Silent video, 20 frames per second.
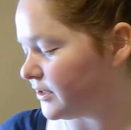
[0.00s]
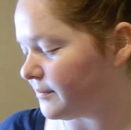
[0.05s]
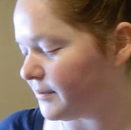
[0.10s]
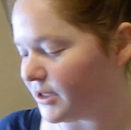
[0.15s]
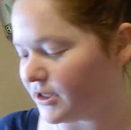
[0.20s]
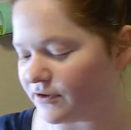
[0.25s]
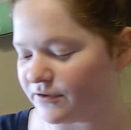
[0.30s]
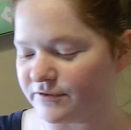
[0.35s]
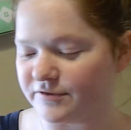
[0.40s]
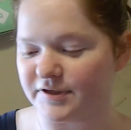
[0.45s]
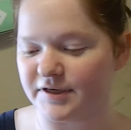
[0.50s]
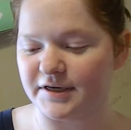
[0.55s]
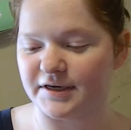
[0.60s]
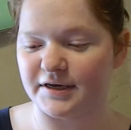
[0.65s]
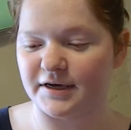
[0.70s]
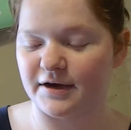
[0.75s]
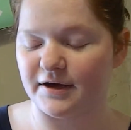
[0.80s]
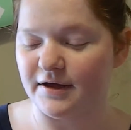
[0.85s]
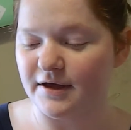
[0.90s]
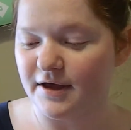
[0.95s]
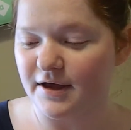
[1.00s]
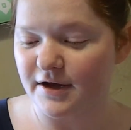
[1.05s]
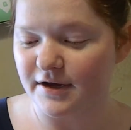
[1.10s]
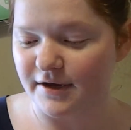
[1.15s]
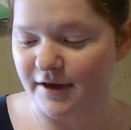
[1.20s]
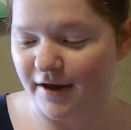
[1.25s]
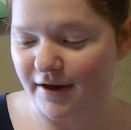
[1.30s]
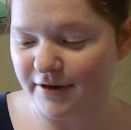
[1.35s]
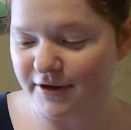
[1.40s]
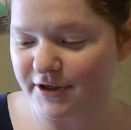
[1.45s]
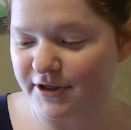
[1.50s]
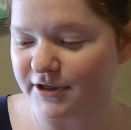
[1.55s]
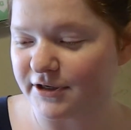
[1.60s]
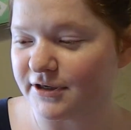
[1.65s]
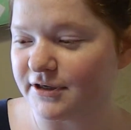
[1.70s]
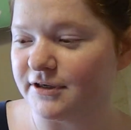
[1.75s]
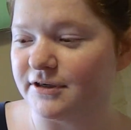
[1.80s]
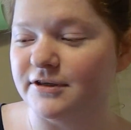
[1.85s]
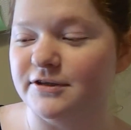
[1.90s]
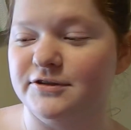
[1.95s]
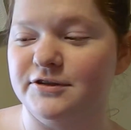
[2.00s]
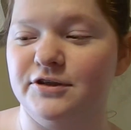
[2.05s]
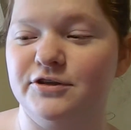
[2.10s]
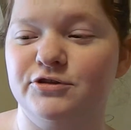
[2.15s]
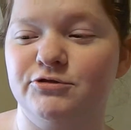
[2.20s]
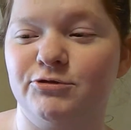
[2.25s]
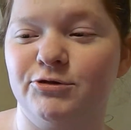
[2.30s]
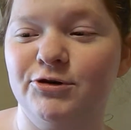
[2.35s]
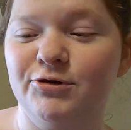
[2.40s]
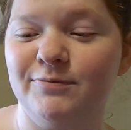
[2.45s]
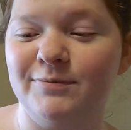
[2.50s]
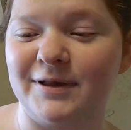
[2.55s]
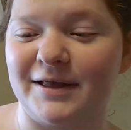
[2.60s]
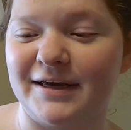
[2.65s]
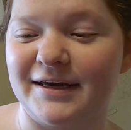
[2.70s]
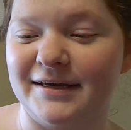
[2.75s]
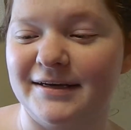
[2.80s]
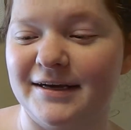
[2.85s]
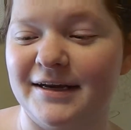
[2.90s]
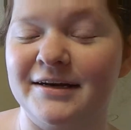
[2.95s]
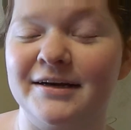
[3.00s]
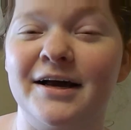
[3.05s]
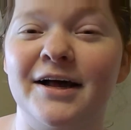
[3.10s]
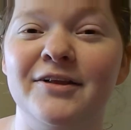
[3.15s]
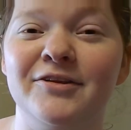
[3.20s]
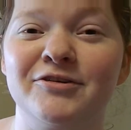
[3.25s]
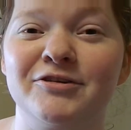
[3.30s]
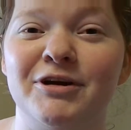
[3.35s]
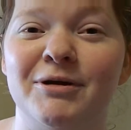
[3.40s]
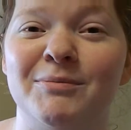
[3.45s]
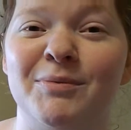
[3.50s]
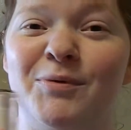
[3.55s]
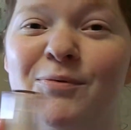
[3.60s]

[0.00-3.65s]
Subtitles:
be using CoverGirl's True Blend in color number